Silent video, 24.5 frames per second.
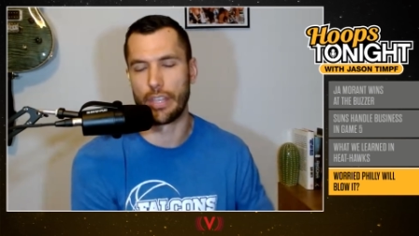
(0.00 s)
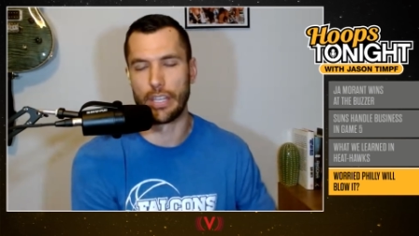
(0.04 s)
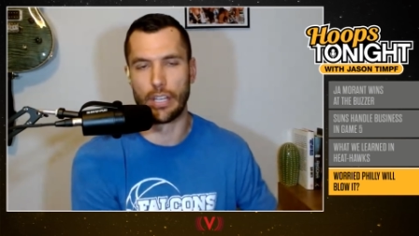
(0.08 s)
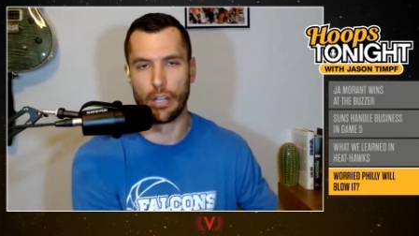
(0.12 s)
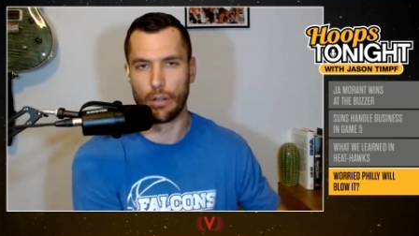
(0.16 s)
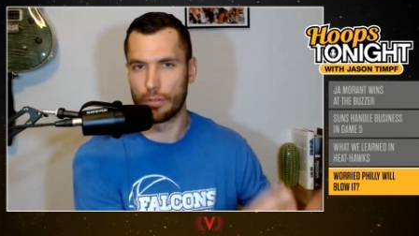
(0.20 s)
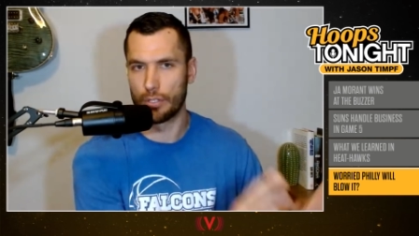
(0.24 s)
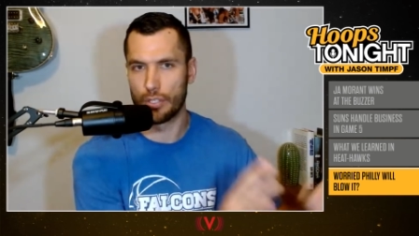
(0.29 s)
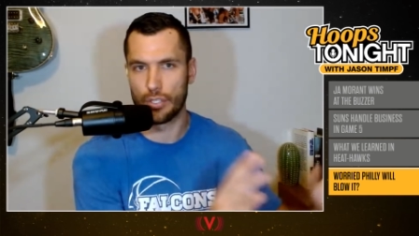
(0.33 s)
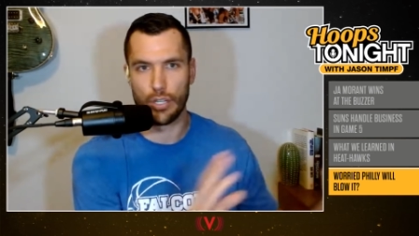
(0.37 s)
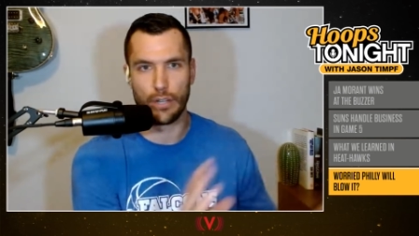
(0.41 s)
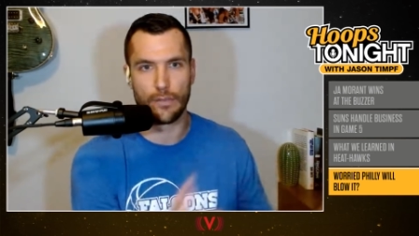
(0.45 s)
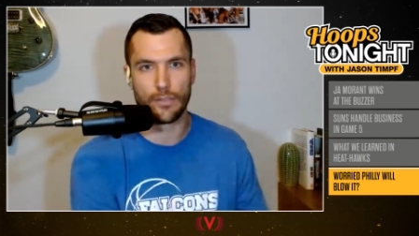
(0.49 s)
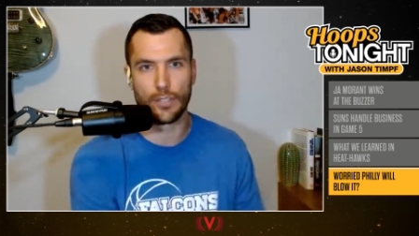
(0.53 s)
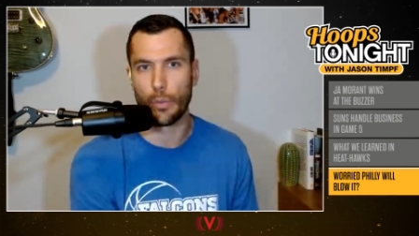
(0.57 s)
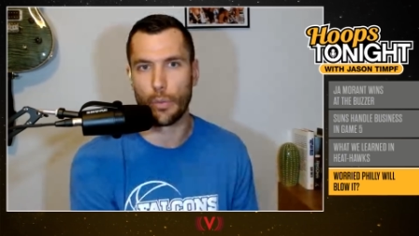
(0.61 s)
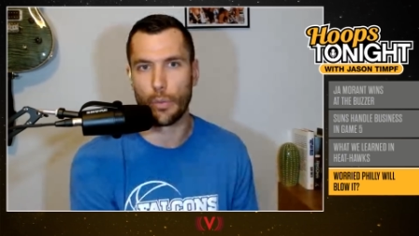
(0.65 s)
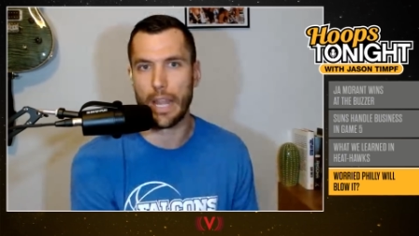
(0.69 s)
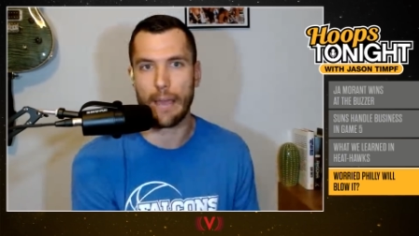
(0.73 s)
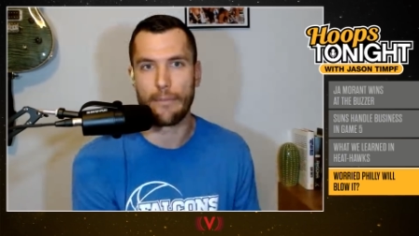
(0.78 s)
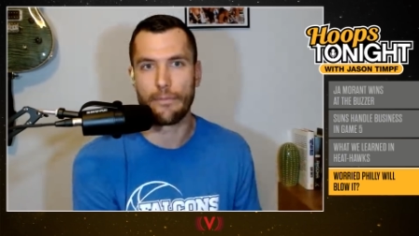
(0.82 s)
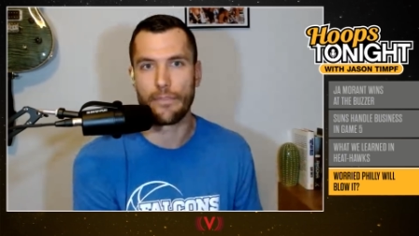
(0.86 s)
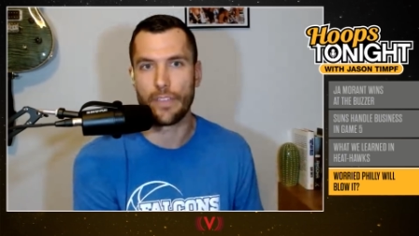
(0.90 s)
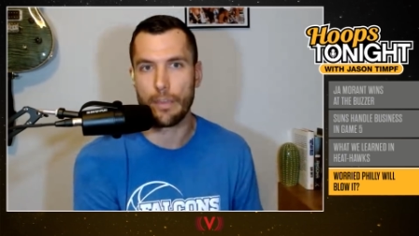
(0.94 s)
they don't deserve to
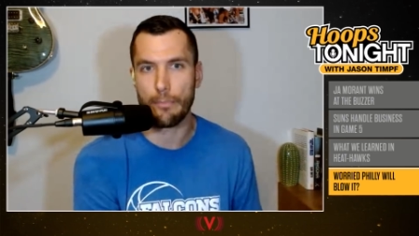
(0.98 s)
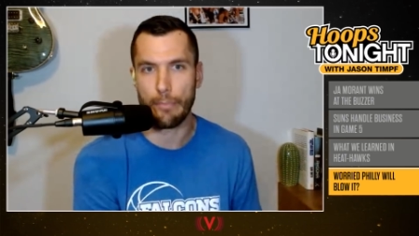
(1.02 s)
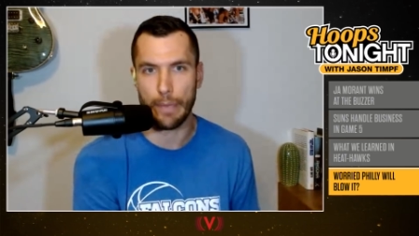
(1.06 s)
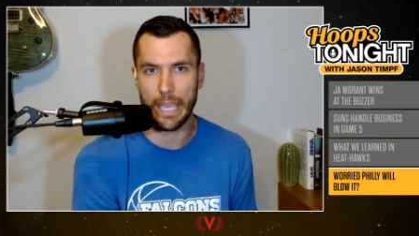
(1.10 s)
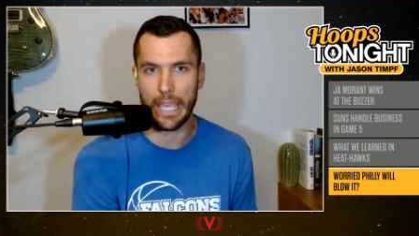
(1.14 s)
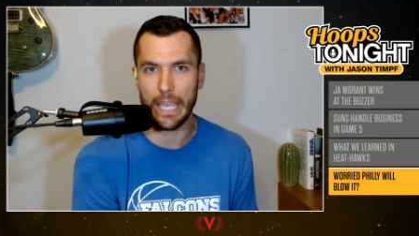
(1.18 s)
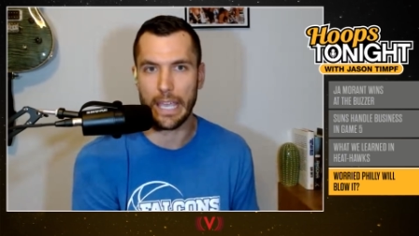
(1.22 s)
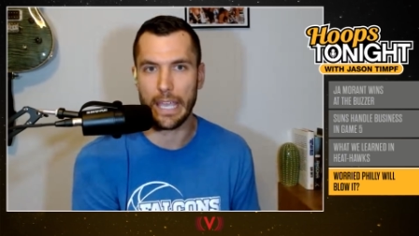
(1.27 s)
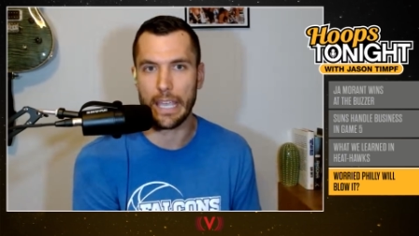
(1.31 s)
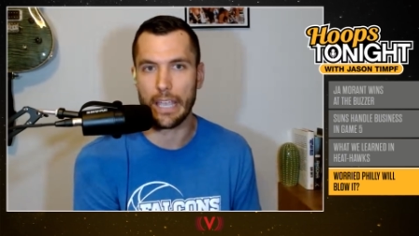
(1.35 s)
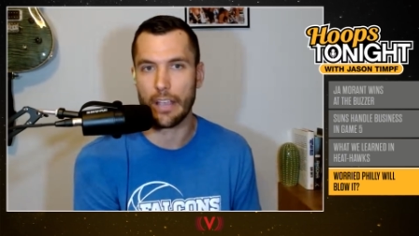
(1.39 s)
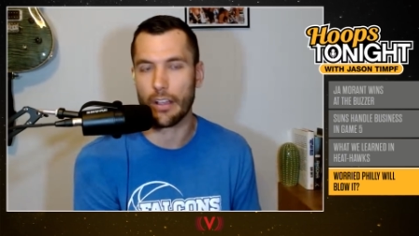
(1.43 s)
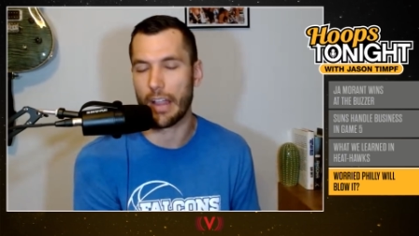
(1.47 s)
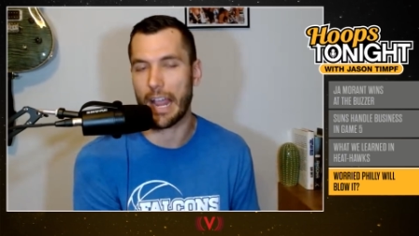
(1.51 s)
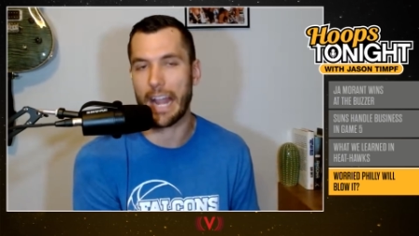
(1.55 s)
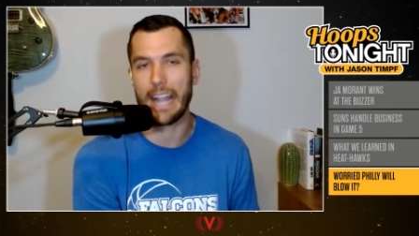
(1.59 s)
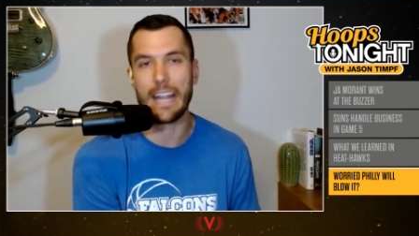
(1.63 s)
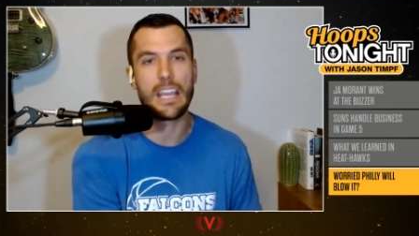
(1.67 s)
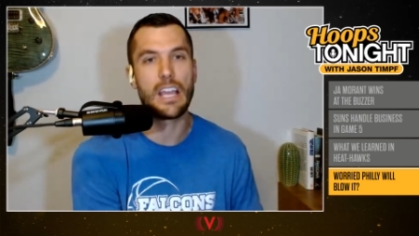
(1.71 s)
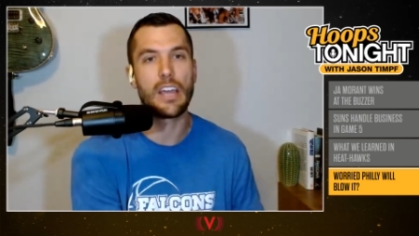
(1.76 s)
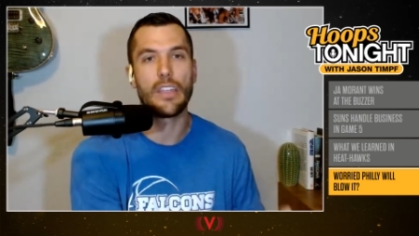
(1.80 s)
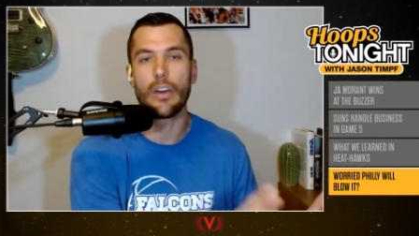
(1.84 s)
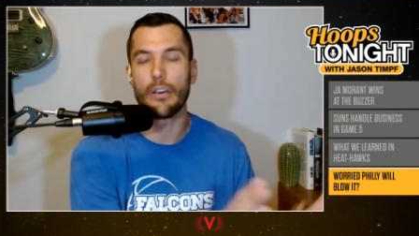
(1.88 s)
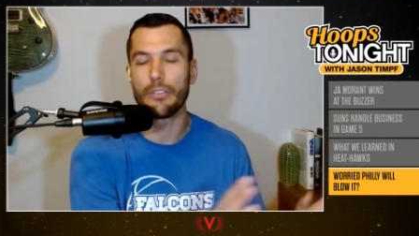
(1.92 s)
win MVP or
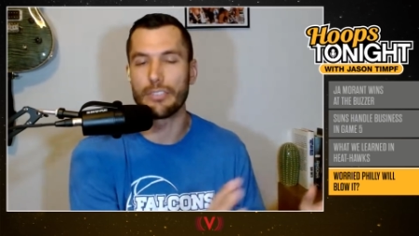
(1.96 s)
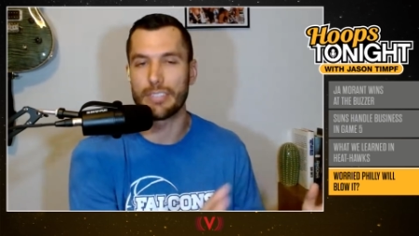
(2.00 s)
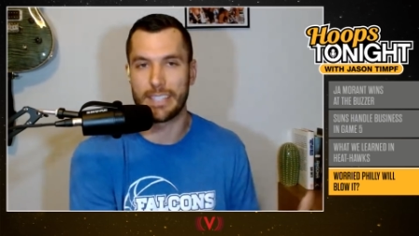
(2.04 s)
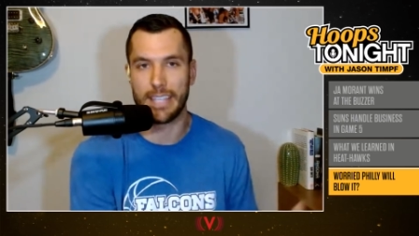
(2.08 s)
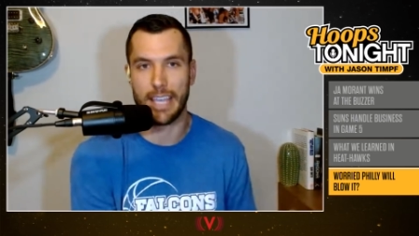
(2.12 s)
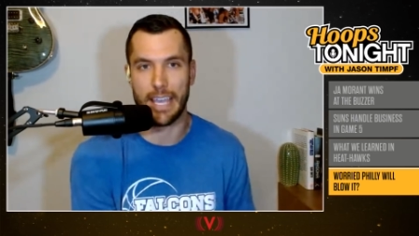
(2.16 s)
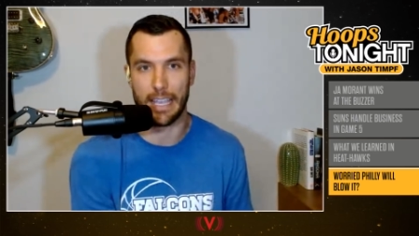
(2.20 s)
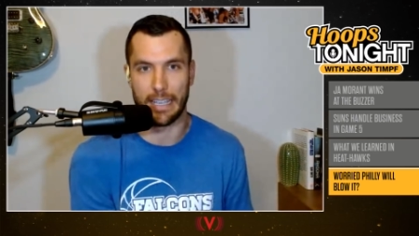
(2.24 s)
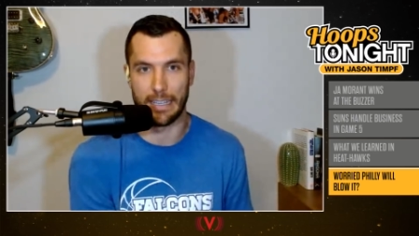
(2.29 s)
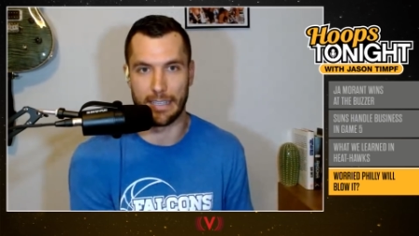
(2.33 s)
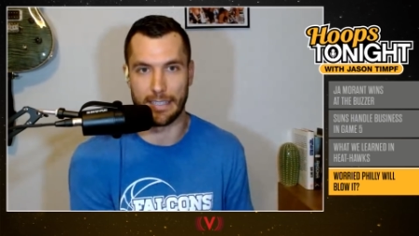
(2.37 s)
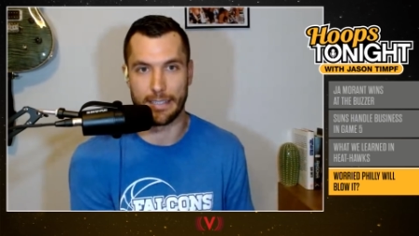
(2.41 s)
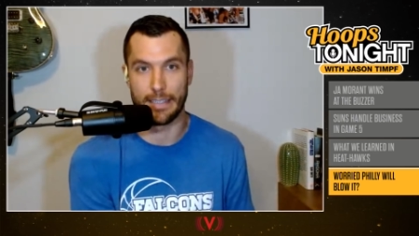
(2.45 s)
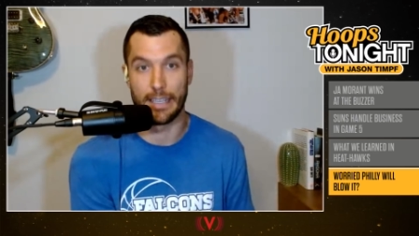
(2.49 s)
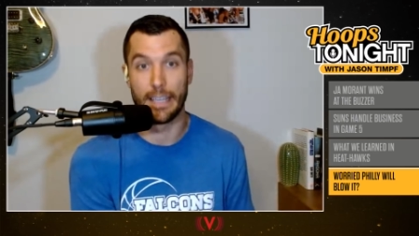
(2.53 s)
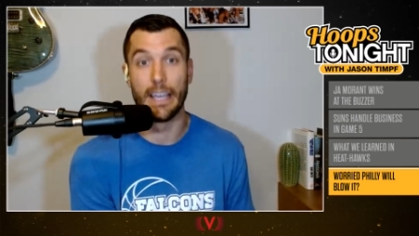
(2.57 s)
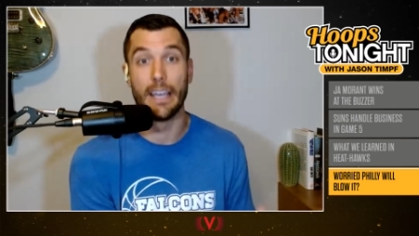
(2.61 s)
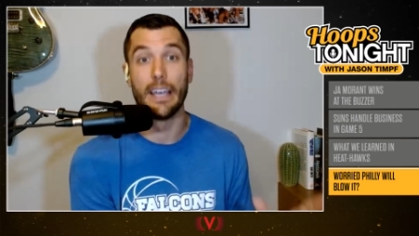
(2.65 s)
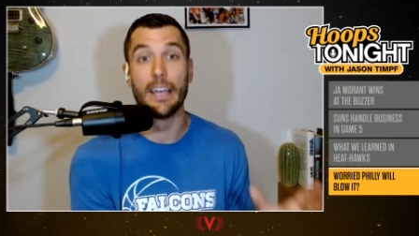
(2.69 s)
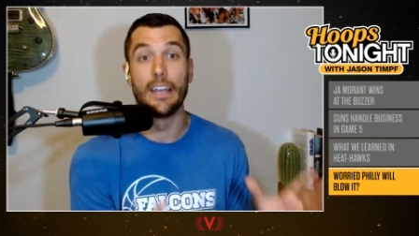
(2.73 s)
any of those things.